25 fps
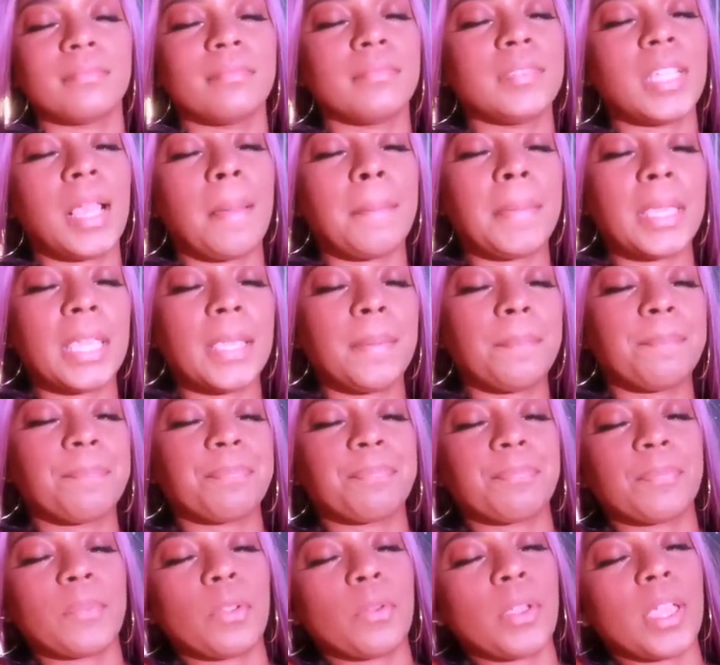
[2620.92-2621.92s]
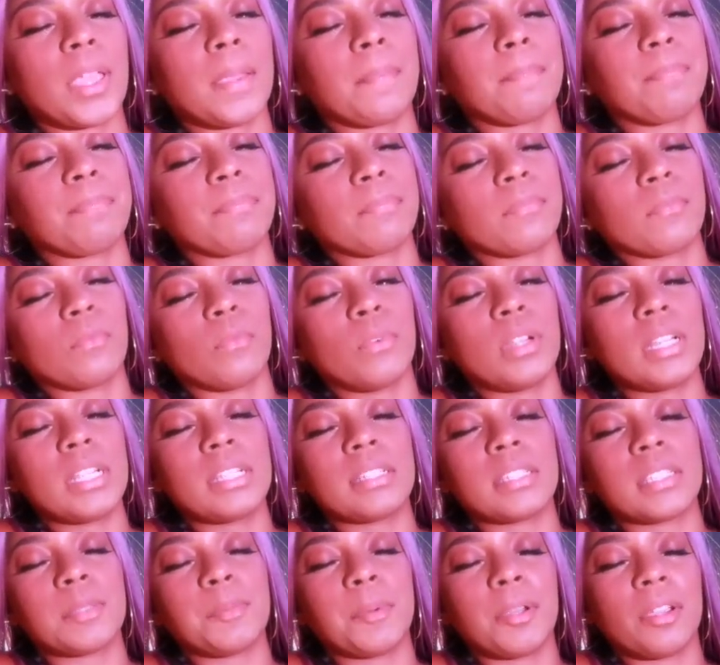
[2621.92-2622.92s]
Yummy. Okay, what
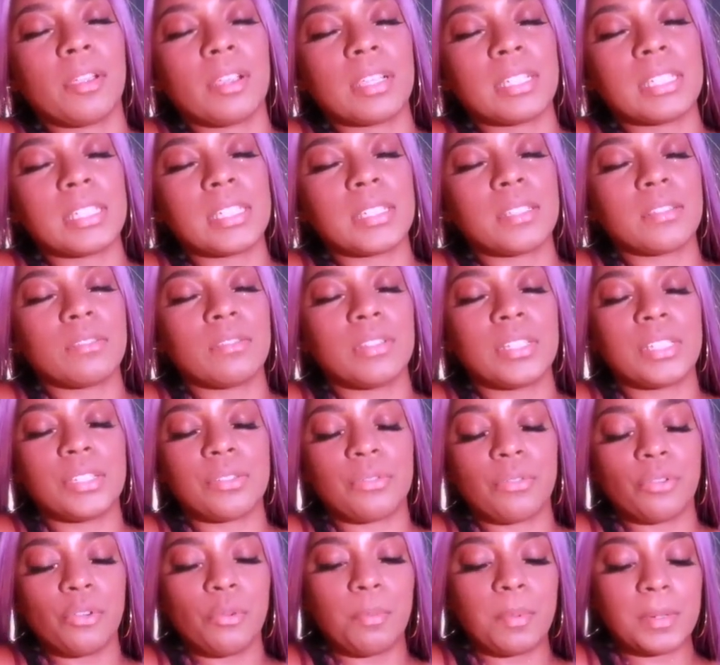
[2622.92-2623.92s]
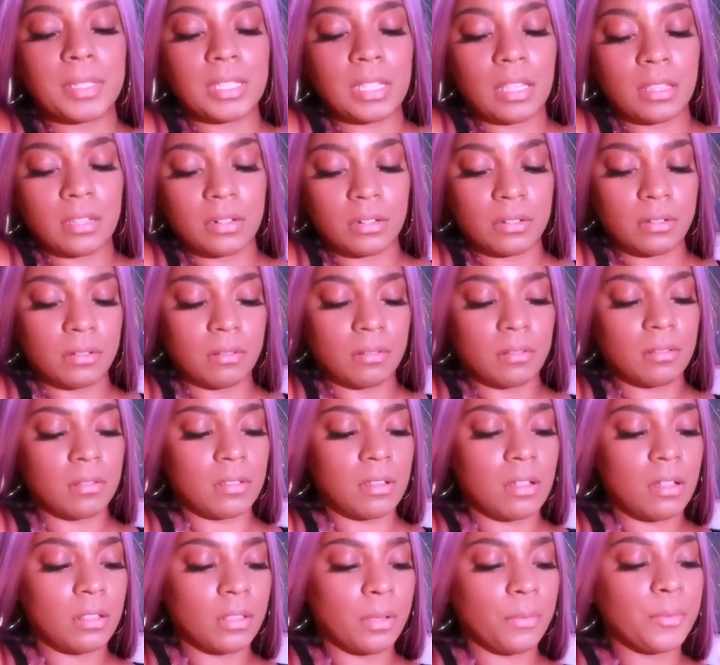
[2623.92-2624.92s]
else, Spirit? Because this, this group is a little
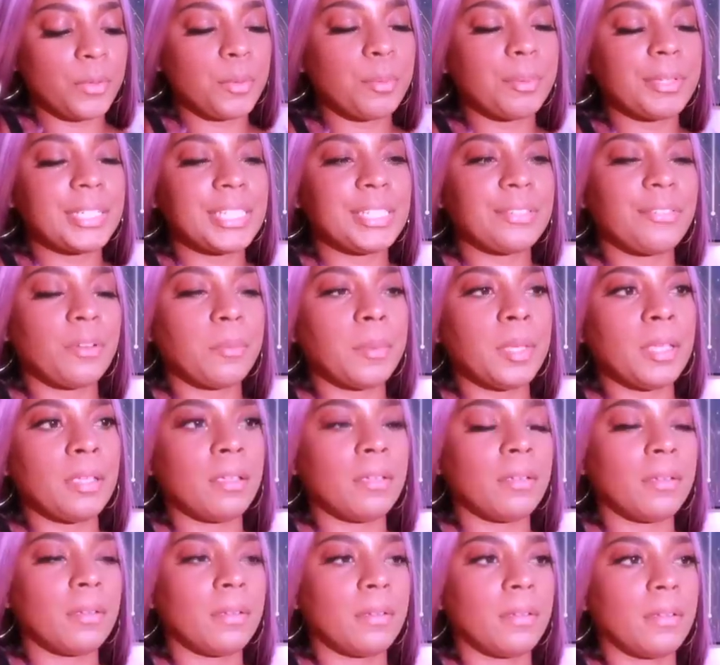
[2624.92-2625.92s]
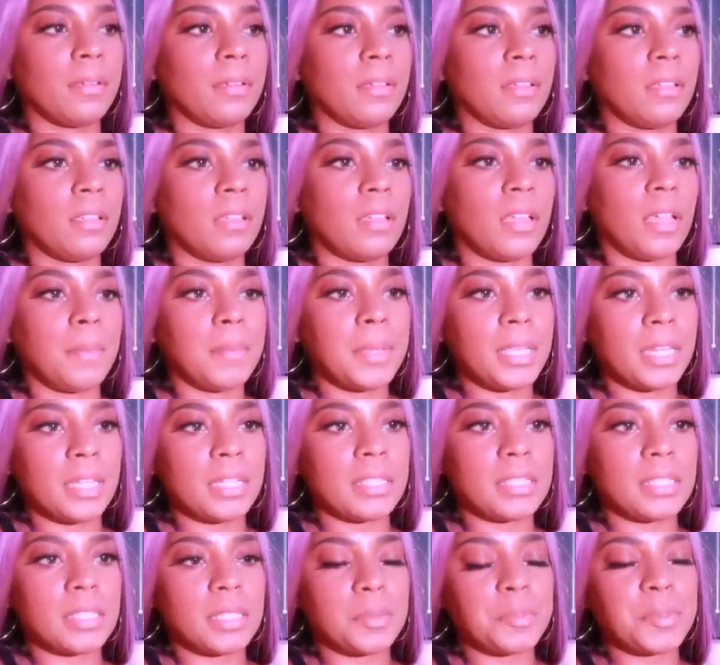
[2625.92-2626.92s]
all over the place for me. I mean,
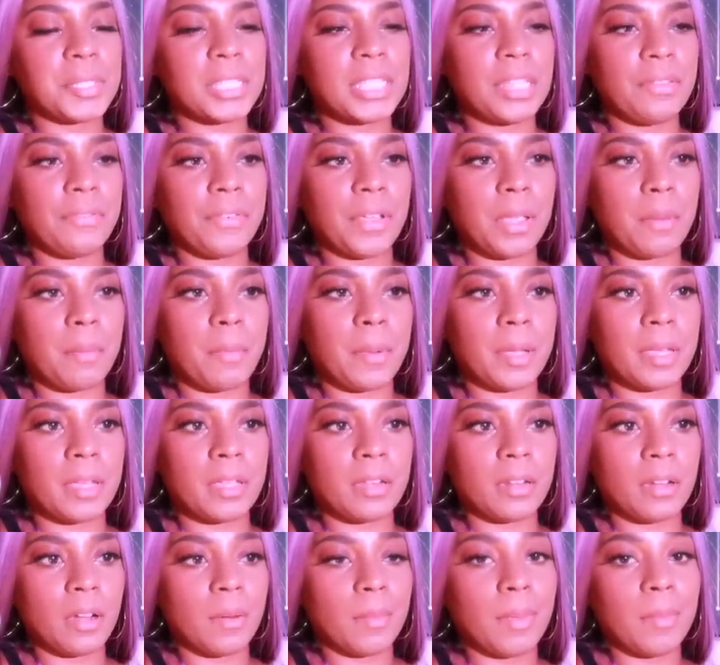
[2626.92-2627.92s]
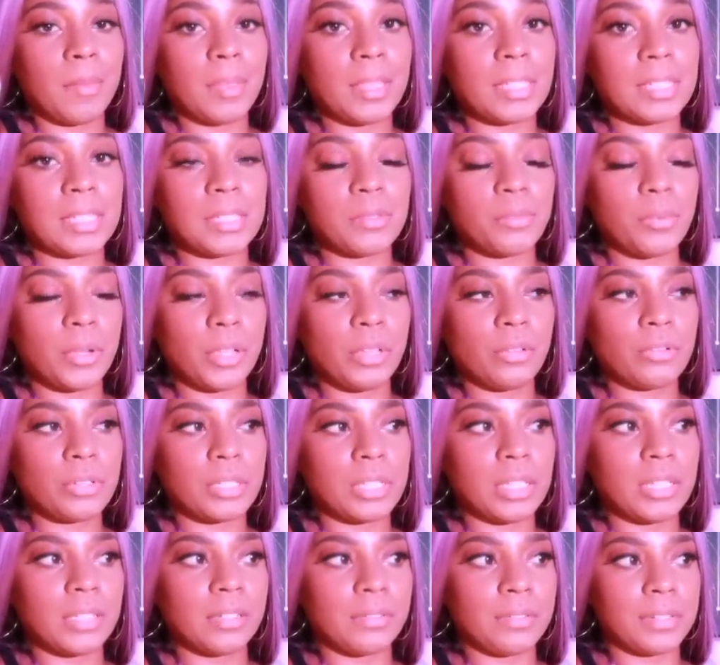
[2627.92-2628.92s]
it's specific, but, or maybe this is what you
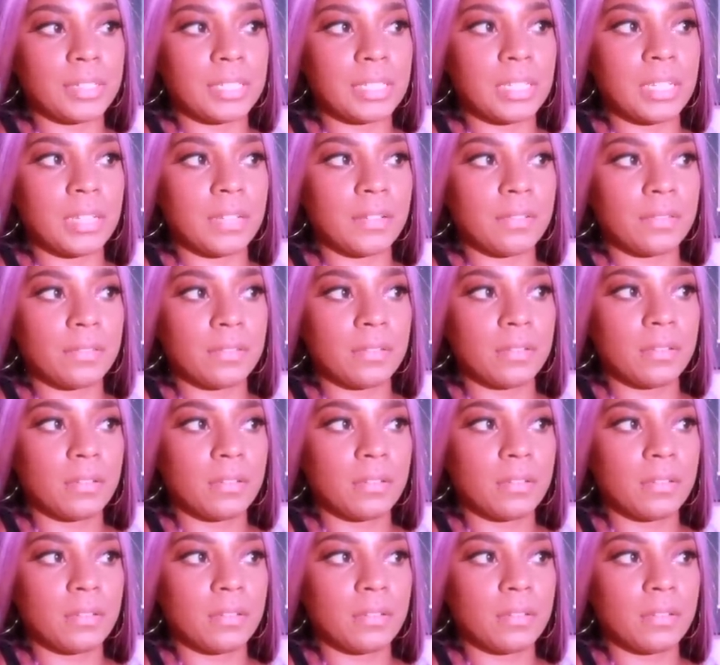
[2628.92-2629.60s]
just need to receive.